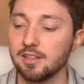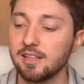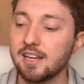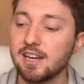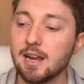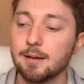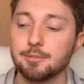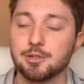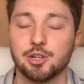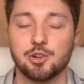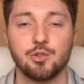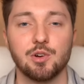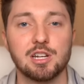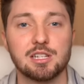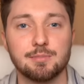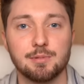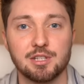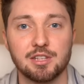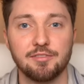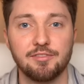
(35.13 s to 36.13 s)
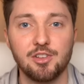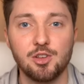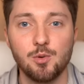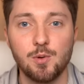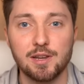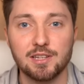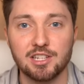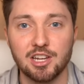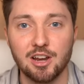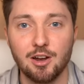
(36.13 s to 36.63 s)
Leading up to Christmas a few
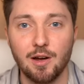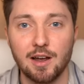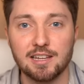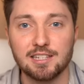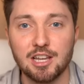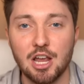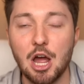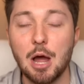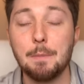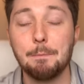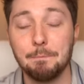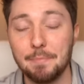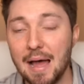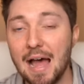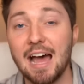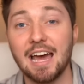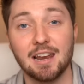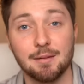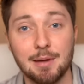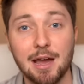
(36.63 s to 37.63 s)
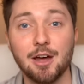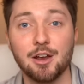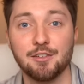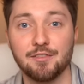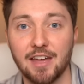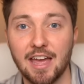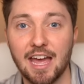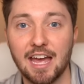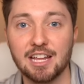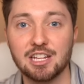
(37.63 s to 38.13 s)
weeks ago, I saw a bad amount
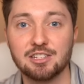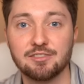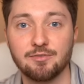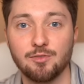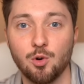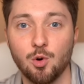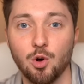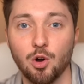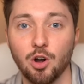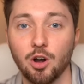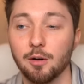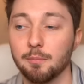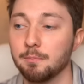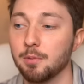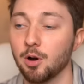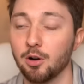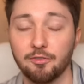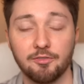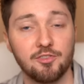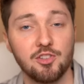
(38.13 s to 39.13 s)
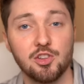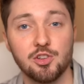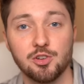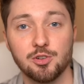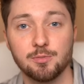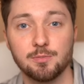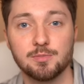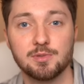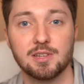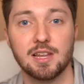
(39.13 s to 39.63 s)
of ads for
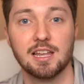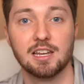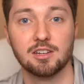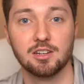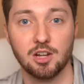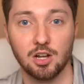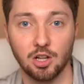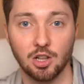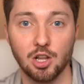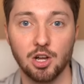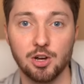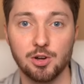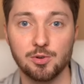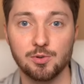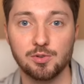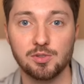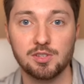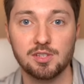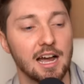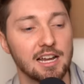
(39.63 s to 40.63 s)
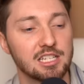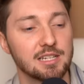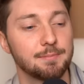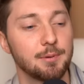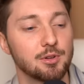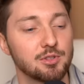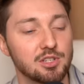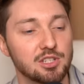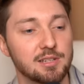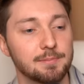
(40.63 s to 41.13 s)
perfumes and colognes. I
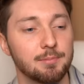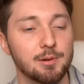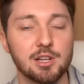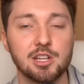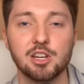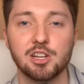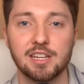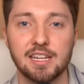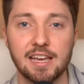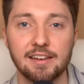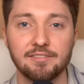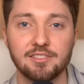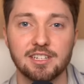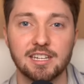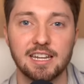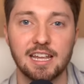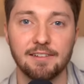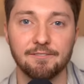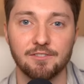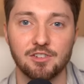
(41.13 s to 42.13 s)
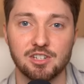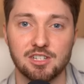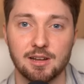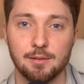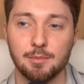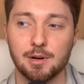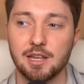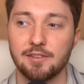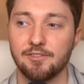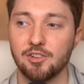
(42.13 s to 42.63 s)
suppose it's a pretty good gift to get for
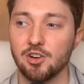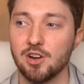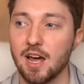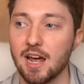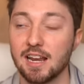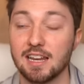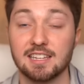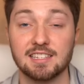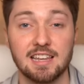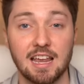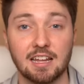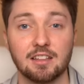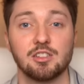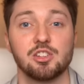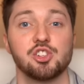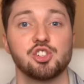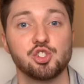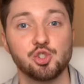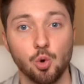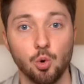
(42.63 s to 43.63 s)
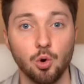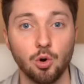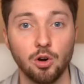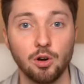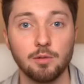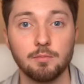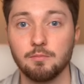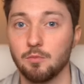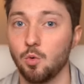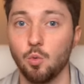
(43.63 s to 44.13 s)
somebody if you're not exactly
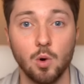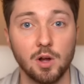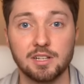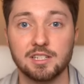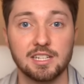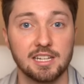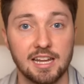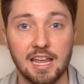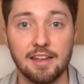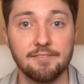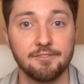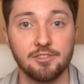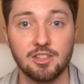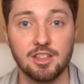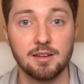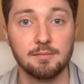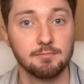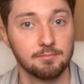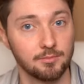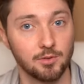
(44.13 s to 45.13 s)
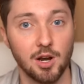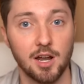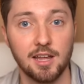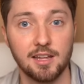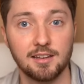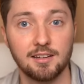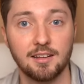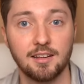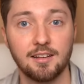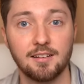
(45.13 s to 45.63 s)
sure what to get for them,
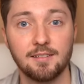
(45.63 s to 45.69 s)
right?